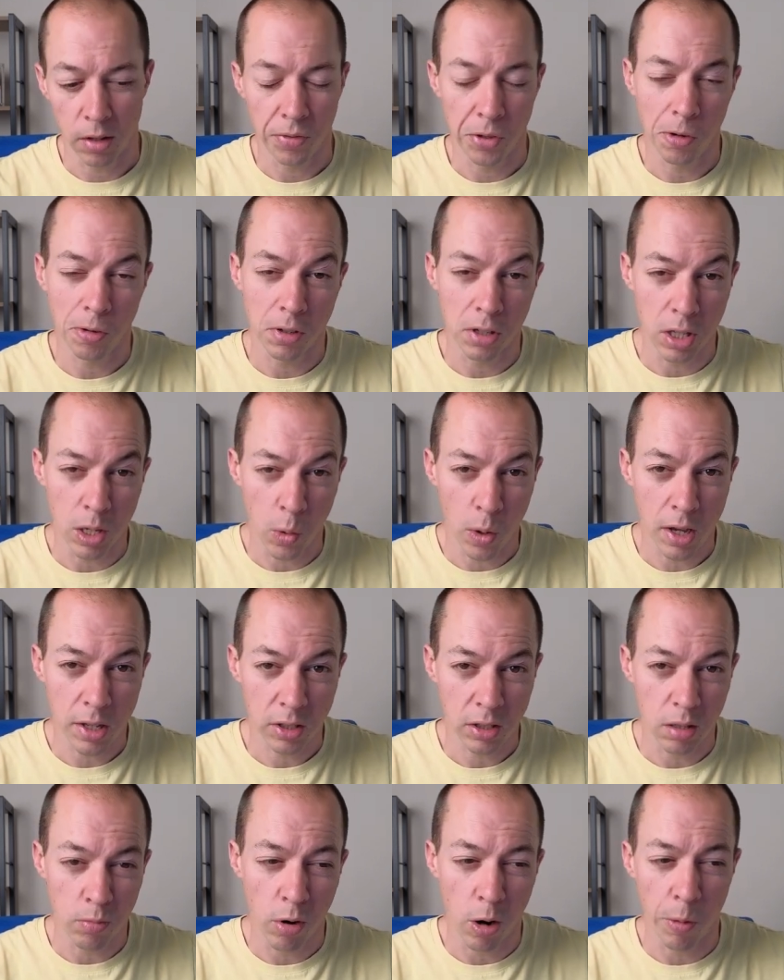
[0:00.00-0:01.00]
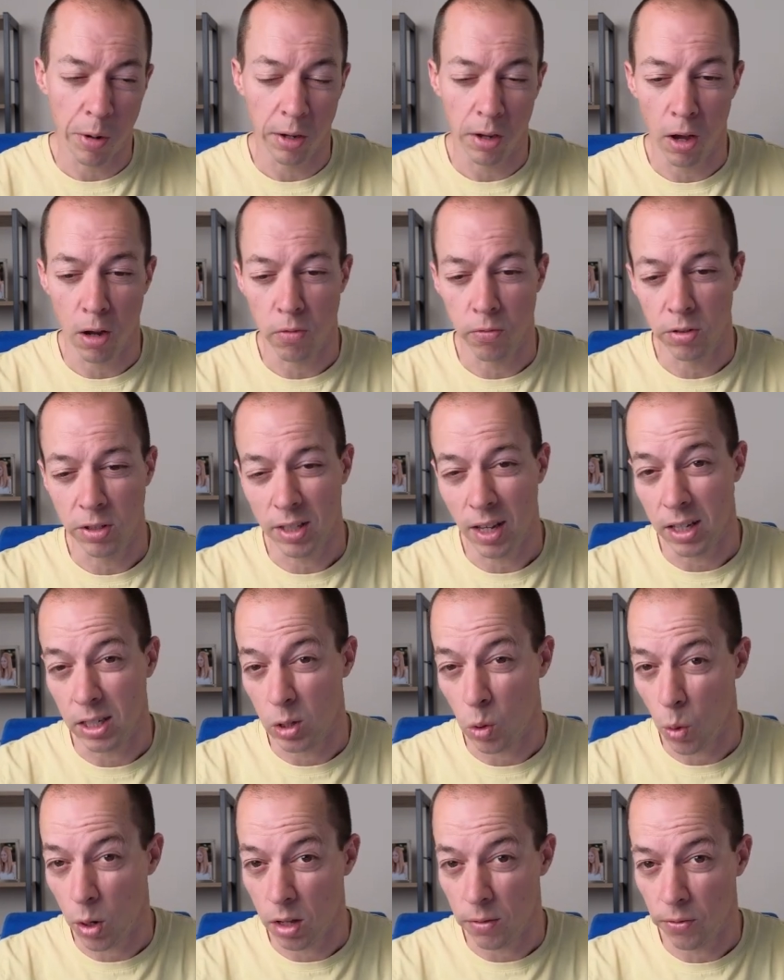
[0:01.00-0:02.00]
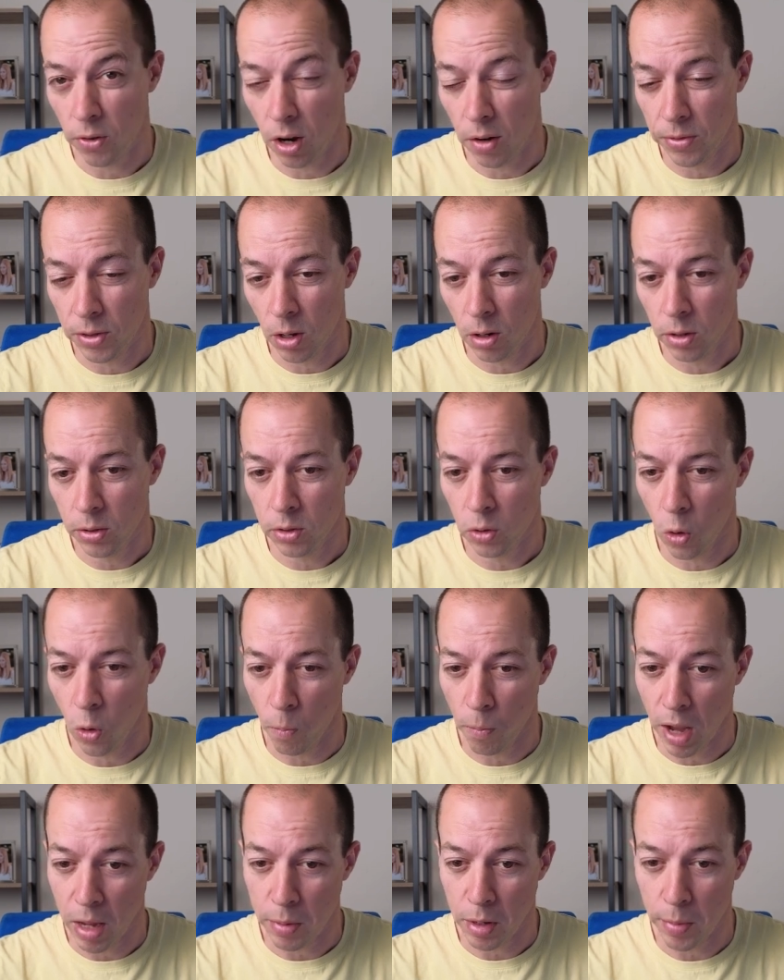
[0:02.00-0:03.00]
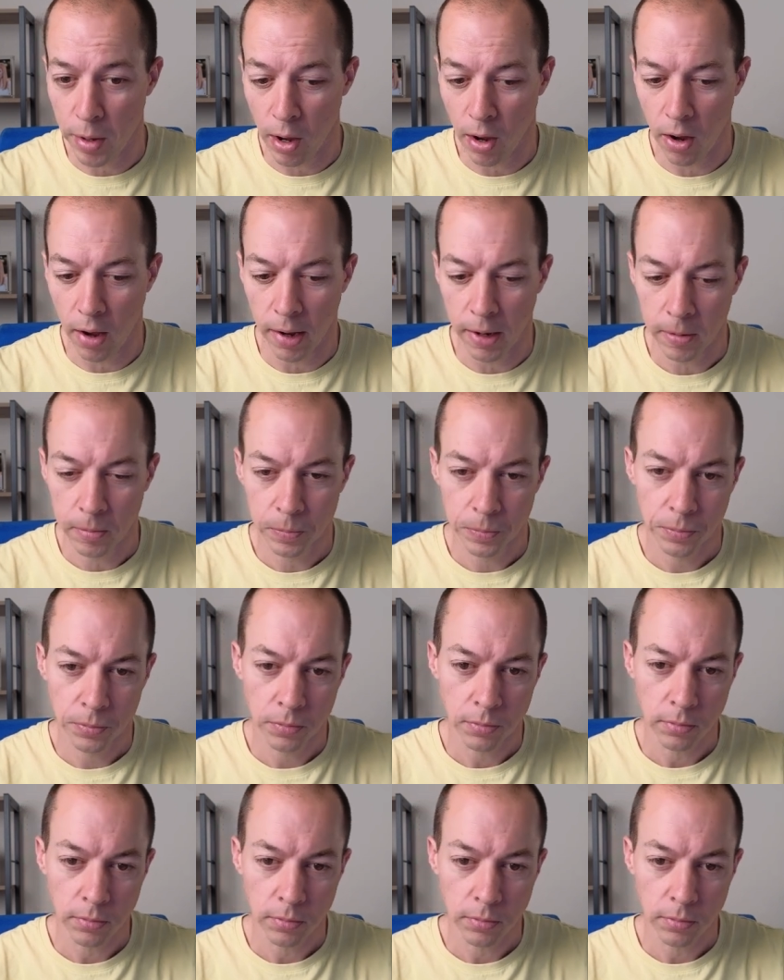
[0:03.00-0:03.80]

If you're in the US, you might want to go for say $25 or maybe a bit higher.